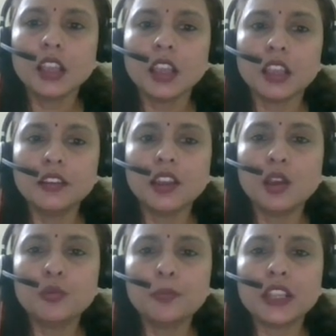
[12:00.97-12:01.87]
And
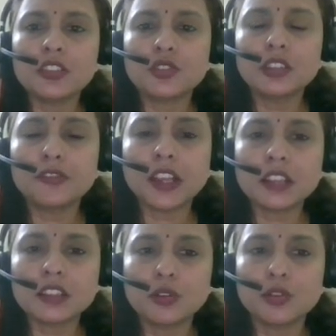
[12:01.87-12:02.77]
now based on the
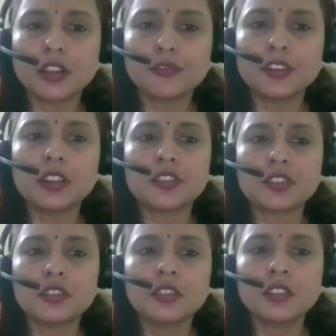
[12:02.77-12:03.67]
FlexAlgo
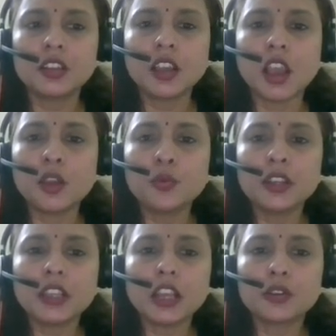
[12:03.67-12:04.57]
definition,
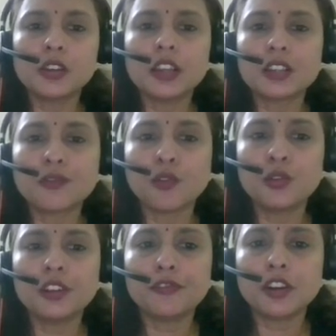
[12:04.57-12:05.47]
R1 calculates
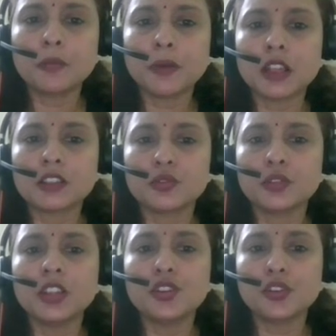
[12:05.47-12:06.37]
four different paths to
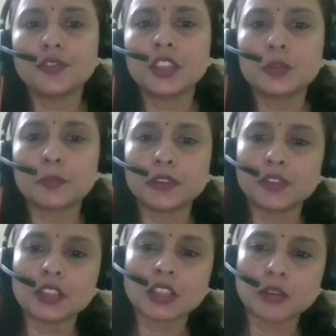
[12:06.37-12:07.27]
each of these
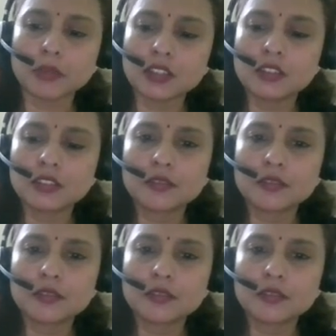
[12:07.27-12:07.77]
prefix segments.